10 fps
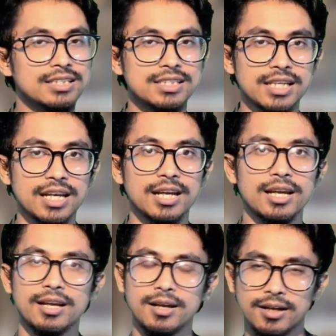say
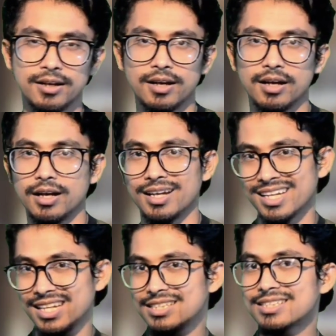
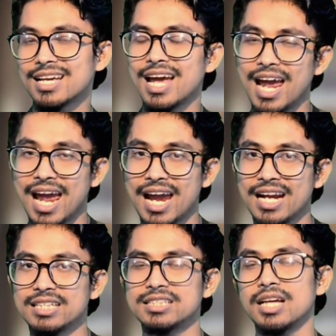his
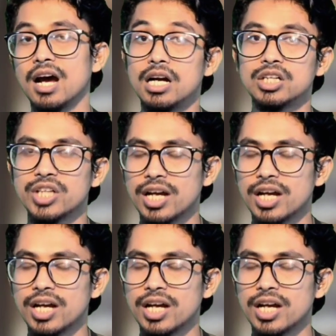hands are